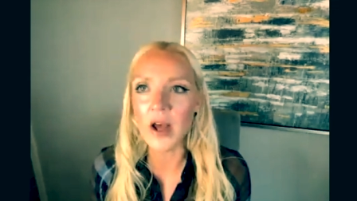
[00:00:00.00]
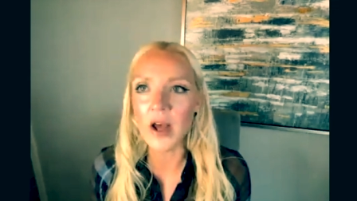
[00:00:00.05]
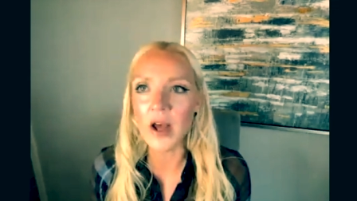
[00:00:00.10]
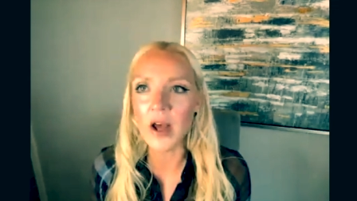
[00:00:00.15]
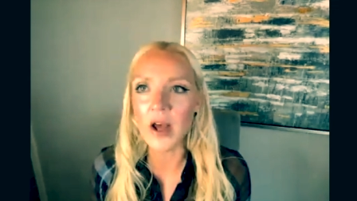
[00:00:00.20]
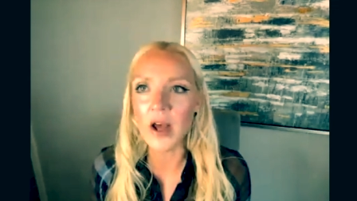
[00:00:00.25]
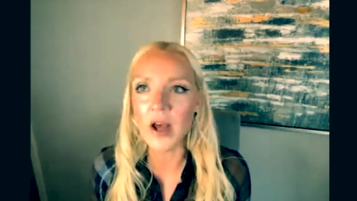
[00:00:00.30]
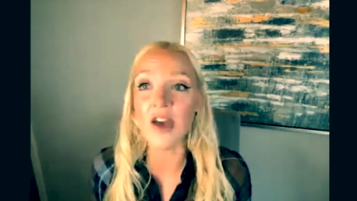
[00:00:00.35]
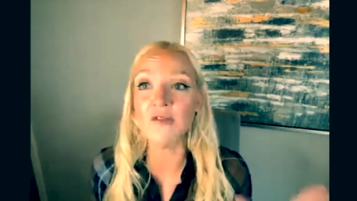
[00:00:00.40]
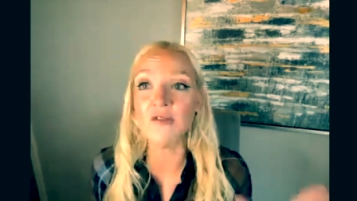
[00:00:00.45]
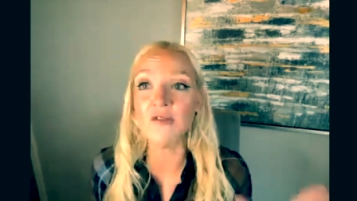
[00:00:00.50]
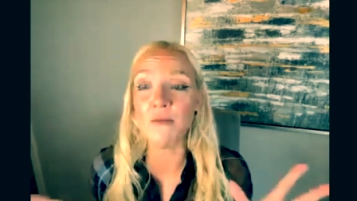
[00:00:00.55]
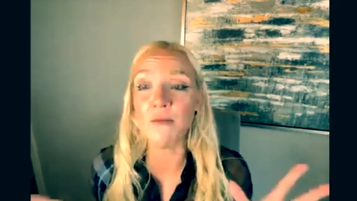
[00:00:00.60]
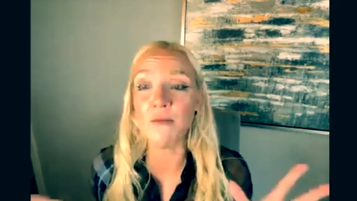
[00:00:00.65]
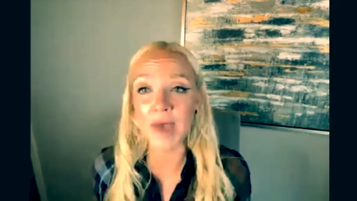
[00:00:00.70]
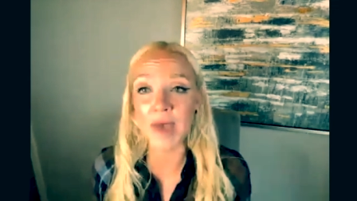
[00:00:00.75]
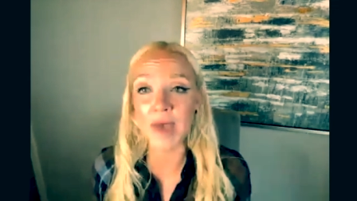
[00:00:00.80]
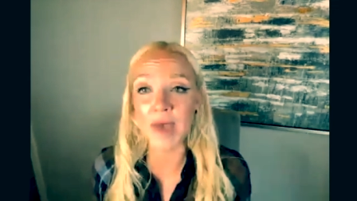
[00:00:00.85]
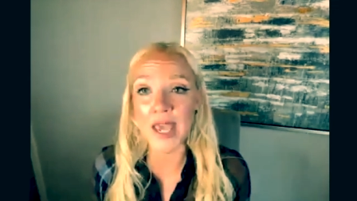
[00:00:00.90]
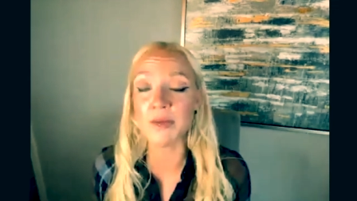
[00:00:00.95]
five
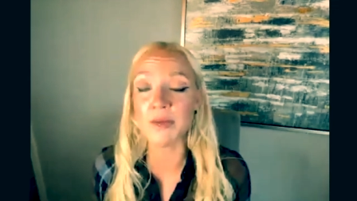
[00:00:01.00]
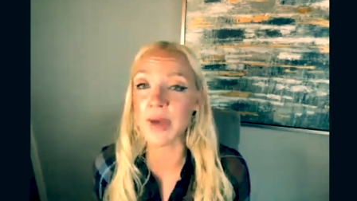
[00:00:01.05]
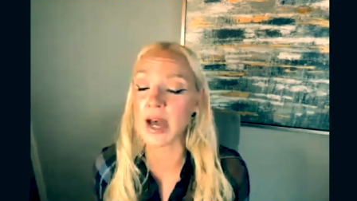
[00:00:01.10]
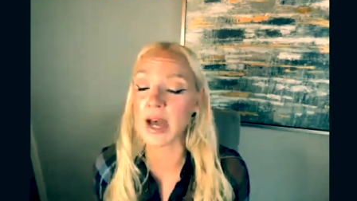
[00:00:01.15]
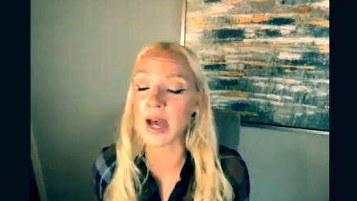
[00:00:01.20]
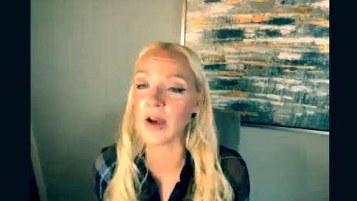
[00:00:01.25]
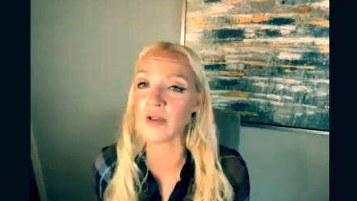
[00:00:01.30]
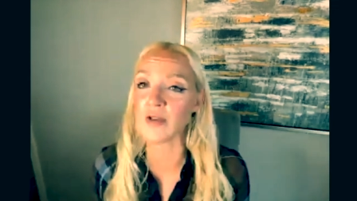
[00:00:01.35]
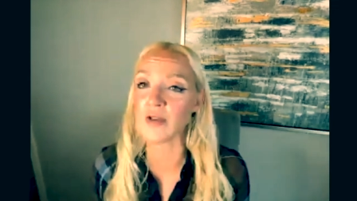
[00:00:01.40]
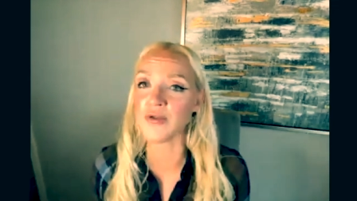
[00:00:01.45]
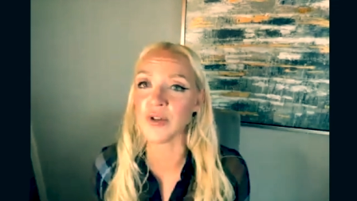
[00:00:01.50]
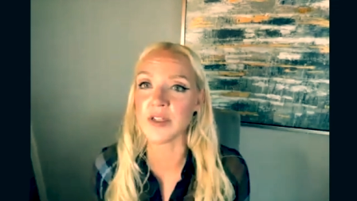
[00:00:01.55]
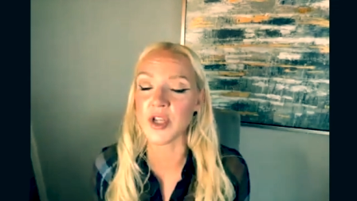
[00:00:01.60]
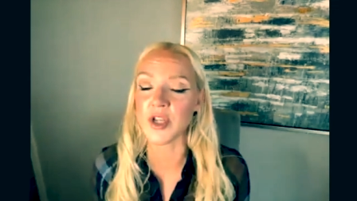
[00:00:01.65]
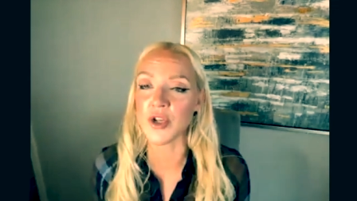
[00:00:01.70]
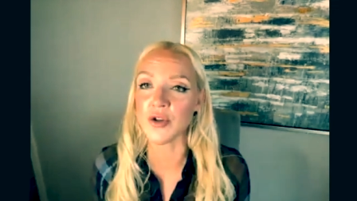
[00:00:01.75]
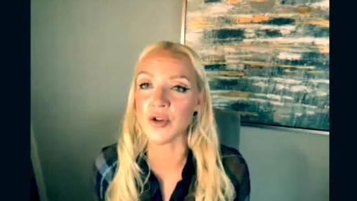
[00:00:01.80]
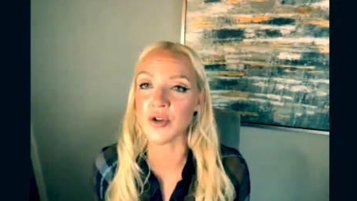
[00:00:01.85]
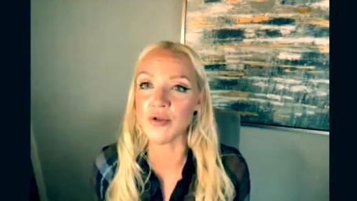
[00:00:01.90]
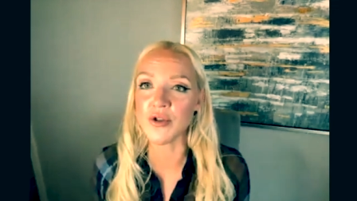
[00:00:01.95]
main boundaries
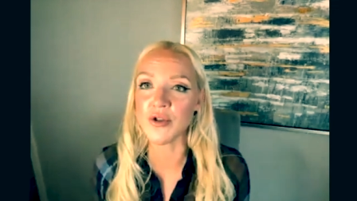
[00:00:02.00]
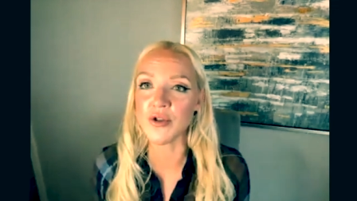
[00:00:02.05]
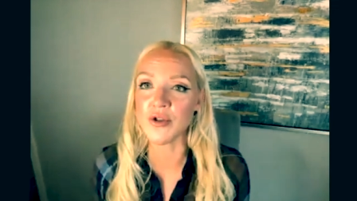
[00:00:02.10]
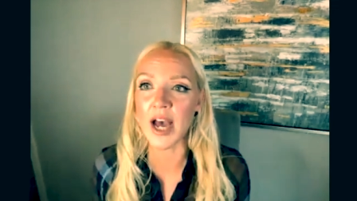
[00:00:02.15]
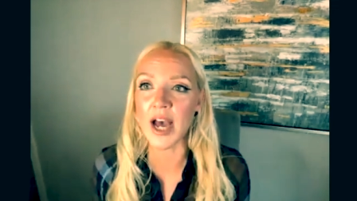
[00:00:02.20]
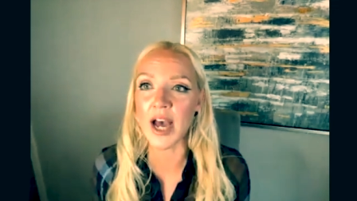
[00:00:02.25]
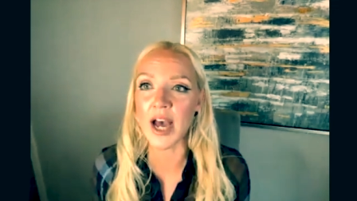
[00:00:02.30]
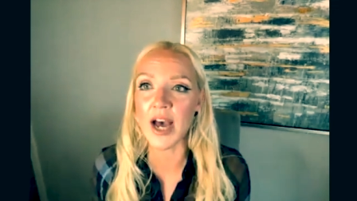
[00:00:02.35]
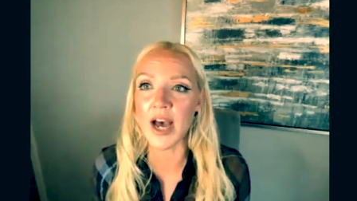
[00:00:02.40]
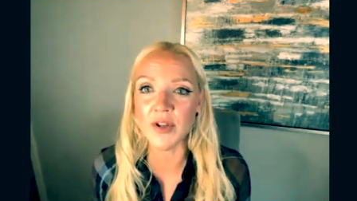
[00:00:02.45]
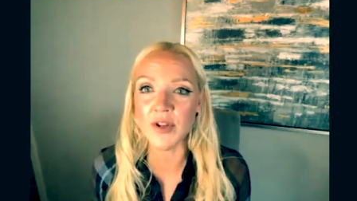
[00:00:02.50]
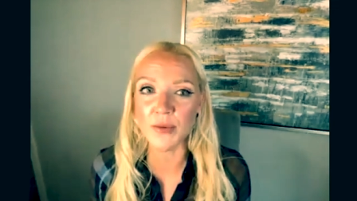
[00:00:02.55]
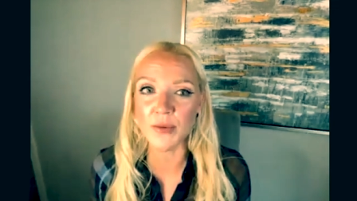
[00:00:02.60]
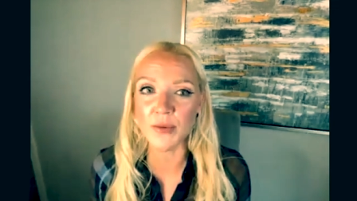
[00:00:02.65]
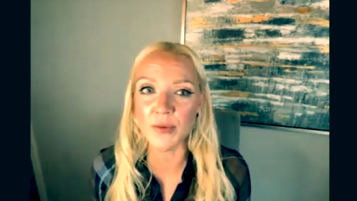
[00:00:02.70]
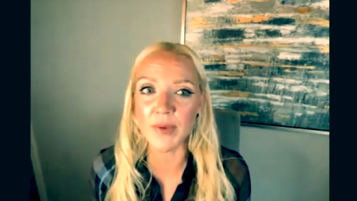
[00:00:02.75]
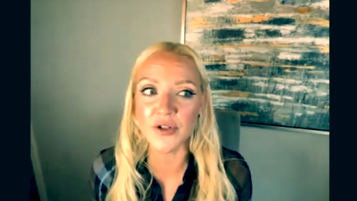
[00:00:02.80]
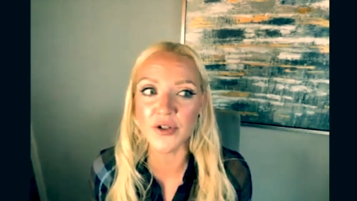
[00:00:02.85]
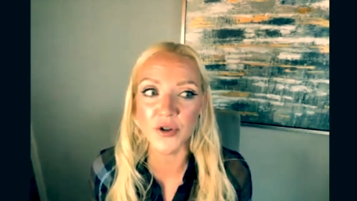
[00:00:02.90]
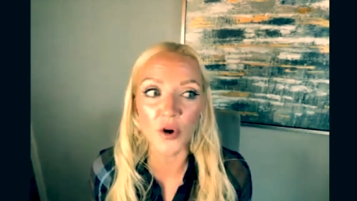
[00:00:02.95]
that you should have in your
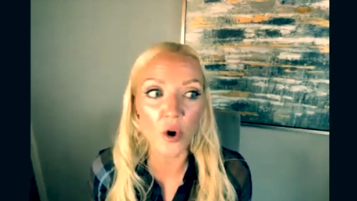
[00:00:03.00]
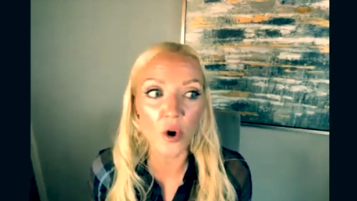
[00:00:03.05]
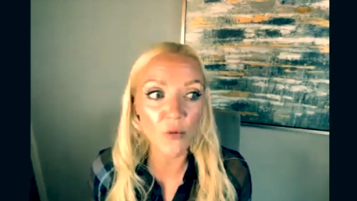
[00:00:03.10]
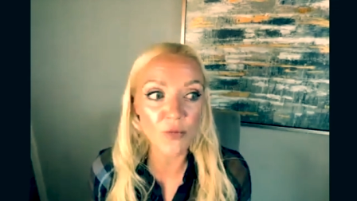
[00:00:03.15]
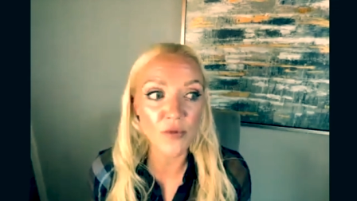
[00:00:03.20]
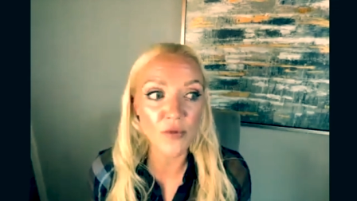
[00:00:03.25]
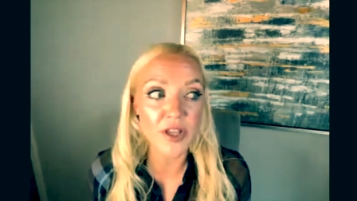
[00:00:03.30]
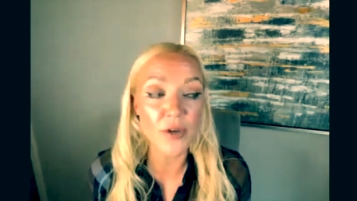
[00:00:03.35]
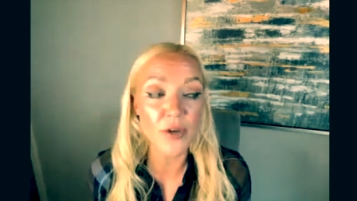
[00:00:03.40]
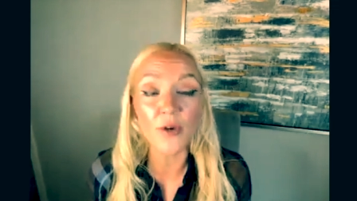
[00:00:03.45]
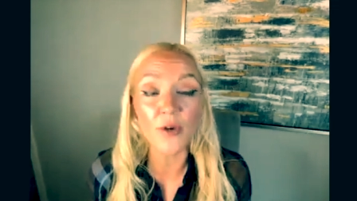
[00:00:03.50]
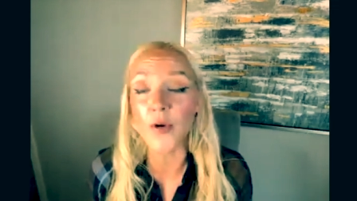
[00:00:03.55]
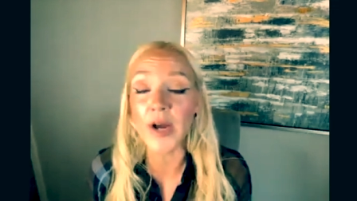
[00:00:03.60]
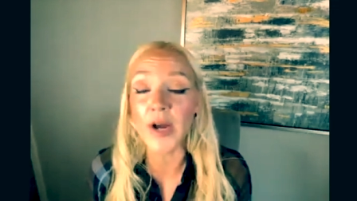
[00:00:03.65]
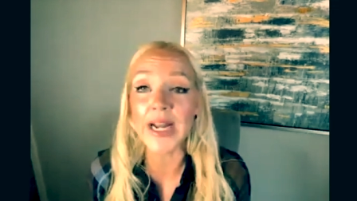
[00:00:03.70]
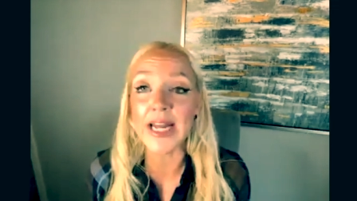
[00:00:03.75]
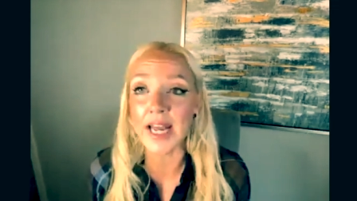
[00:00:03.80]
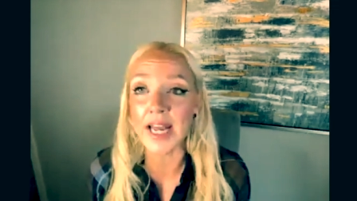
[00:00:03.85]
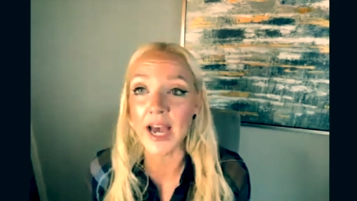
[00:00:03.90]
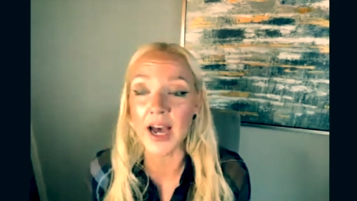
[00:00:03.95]
marriage or hopefully you
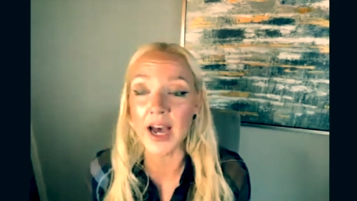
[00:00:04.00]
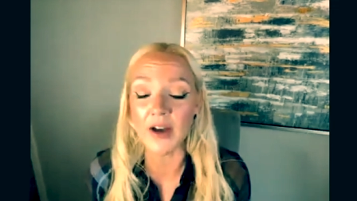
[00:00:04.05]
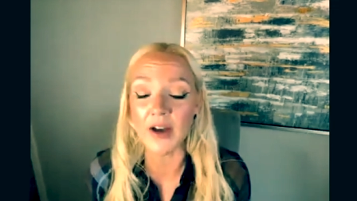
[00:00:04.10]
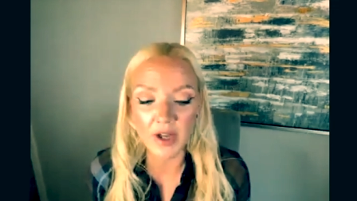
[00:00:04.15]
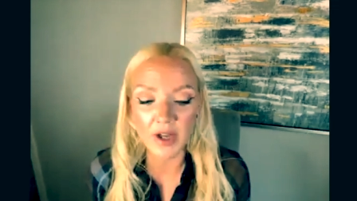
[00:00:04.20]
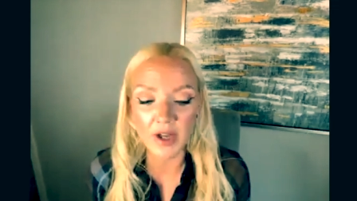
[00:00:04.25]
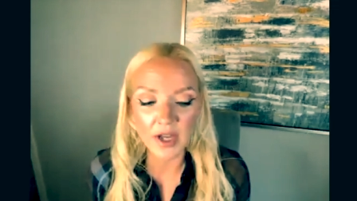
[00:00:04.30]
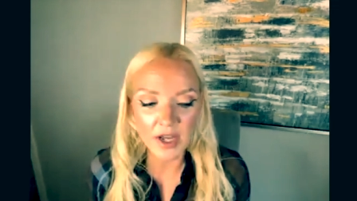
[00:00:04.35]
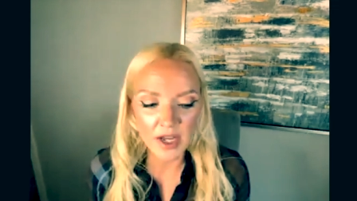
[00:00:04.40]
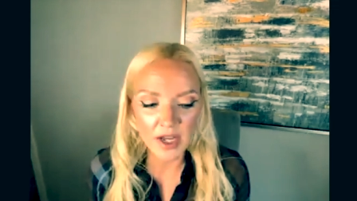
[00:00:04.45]
already have